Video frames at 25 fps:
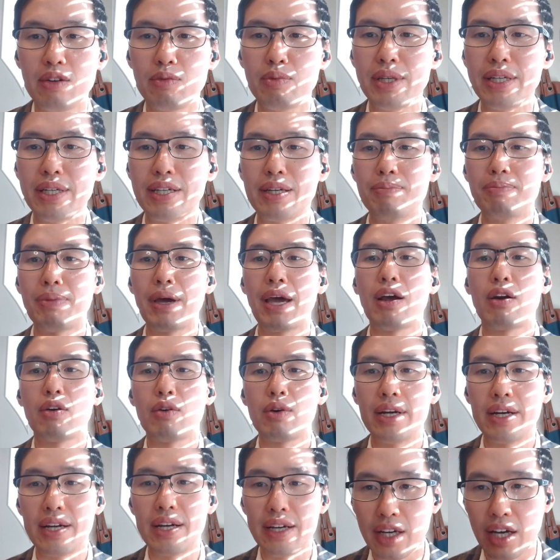compare
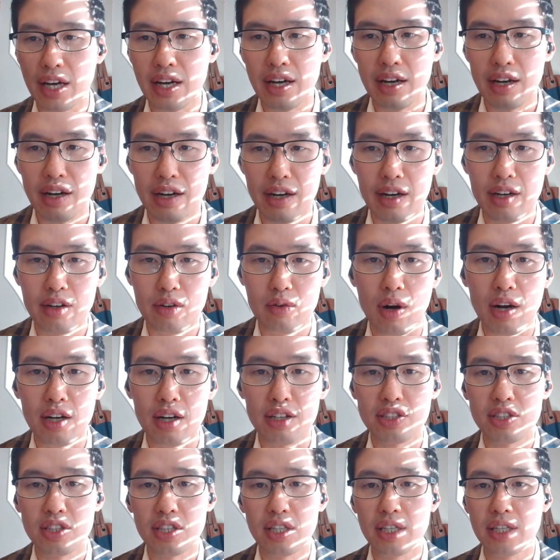it
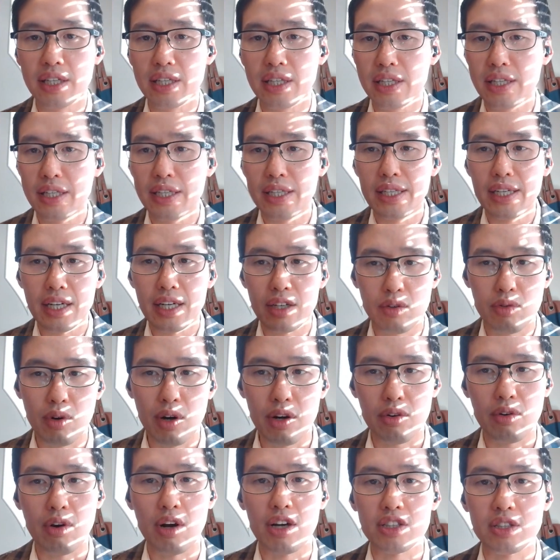across the
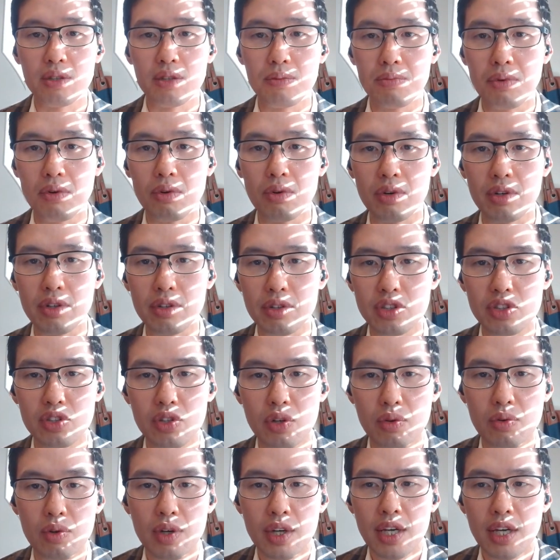board?
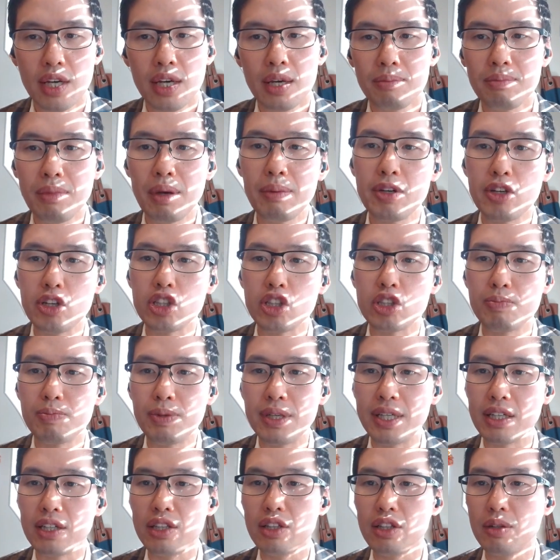So maybe you can
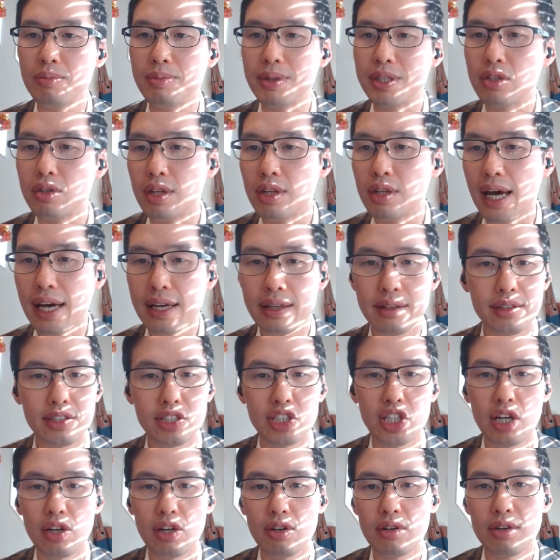speak a little bit to that,
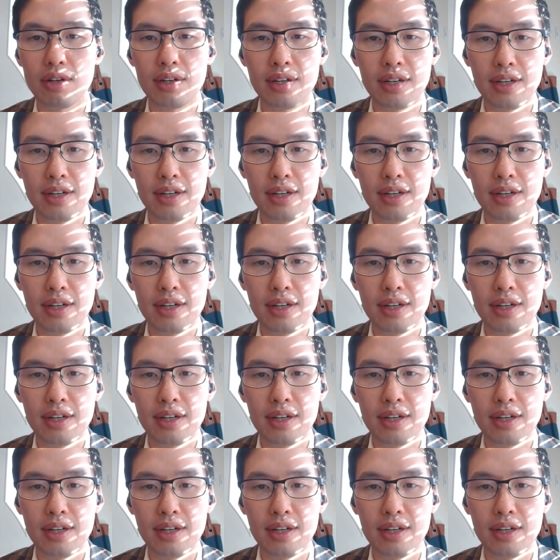share.